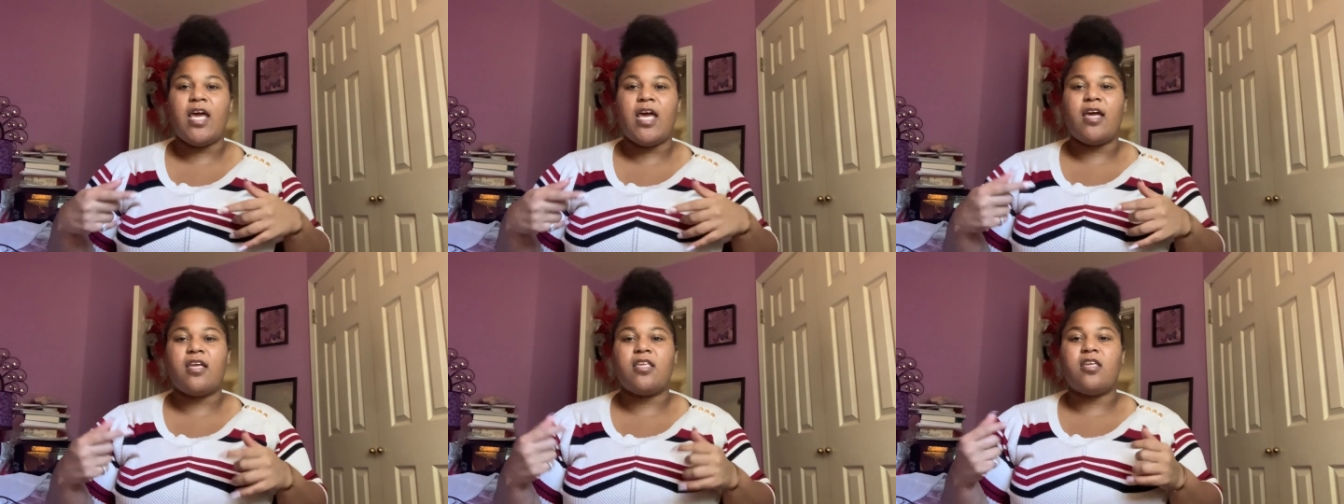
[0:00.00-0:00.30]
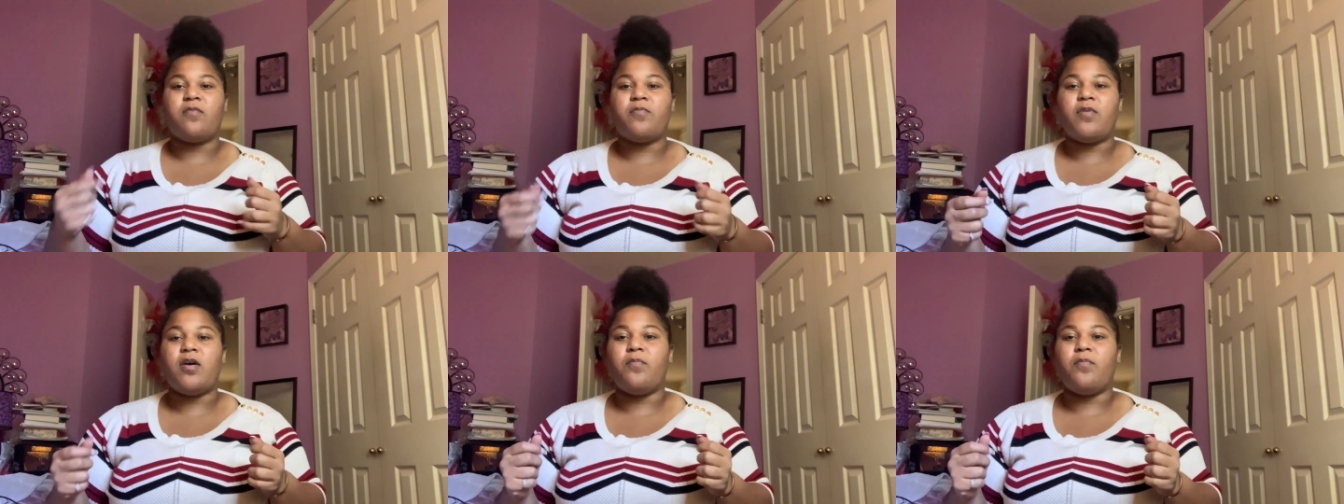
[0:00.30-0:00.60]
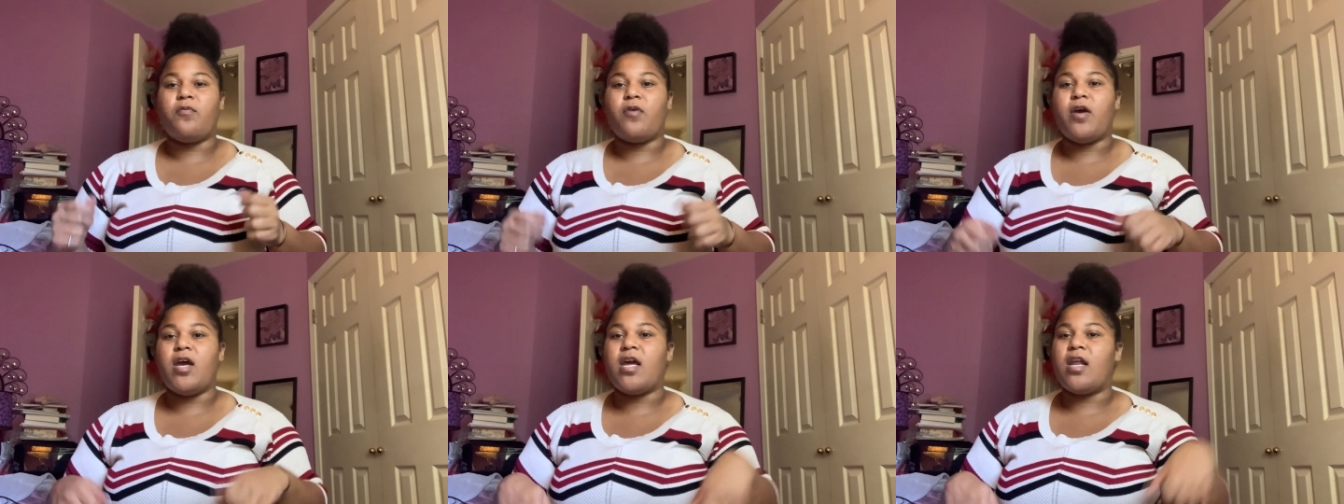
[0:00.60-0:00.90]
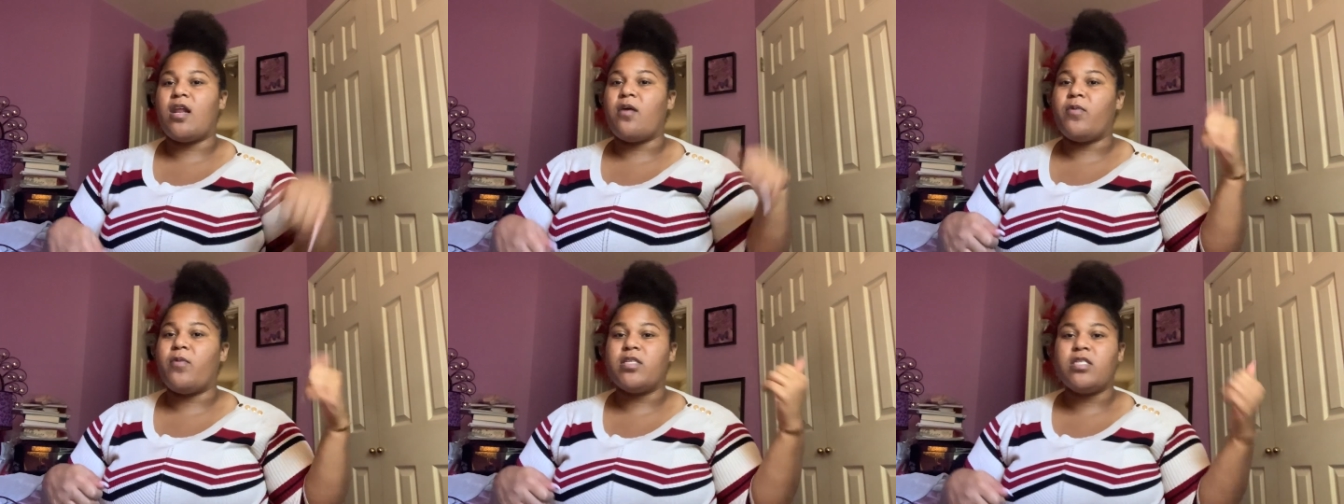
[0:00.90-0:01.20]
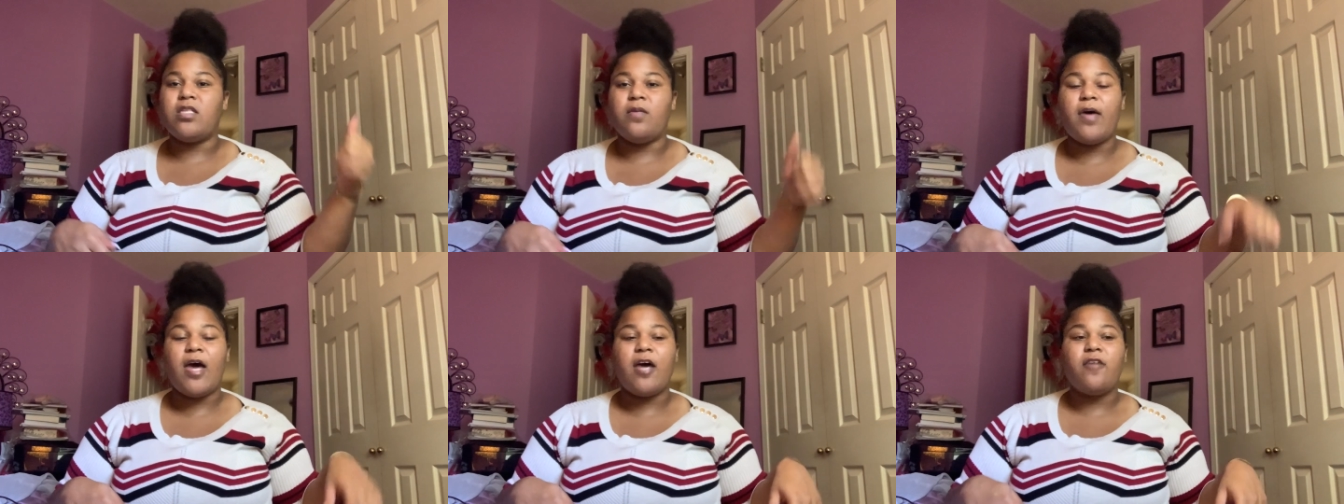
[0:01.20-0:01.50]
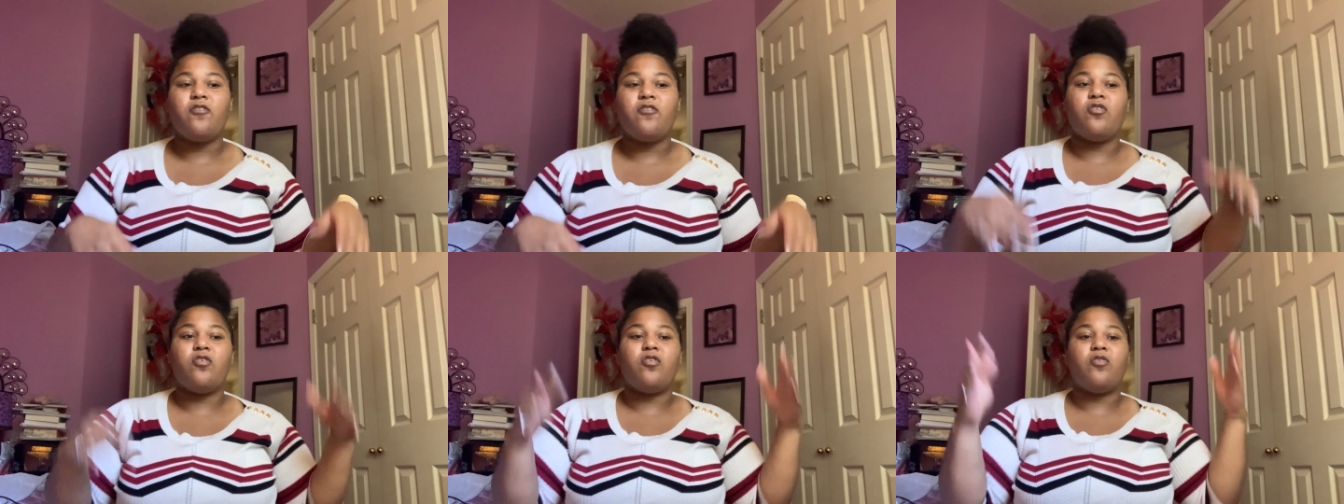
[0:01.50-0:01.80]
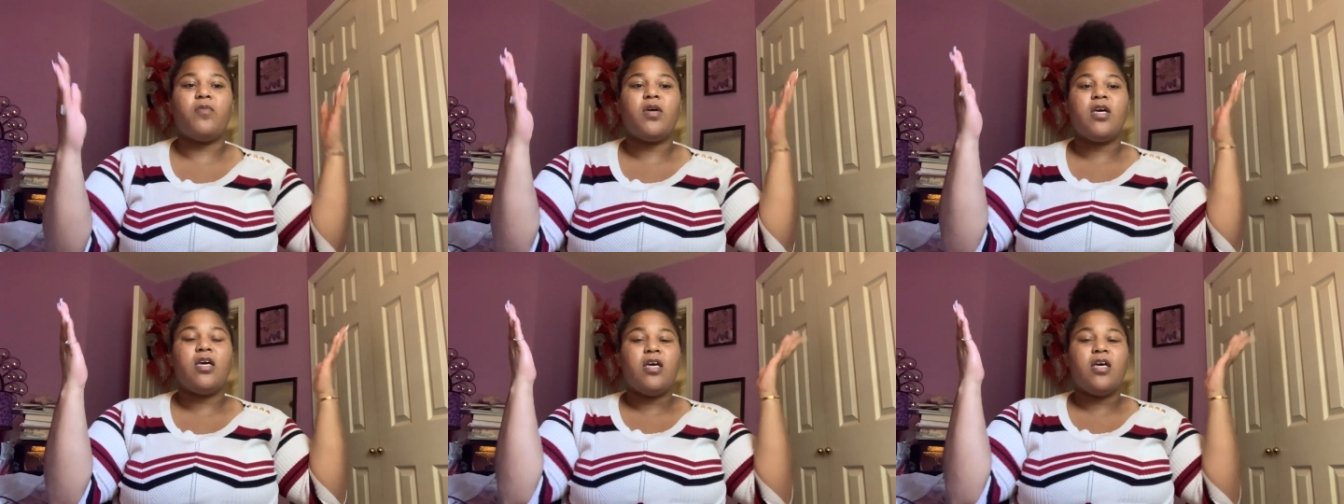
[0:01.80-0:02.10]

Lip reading: I took a break and I went to the bathroom,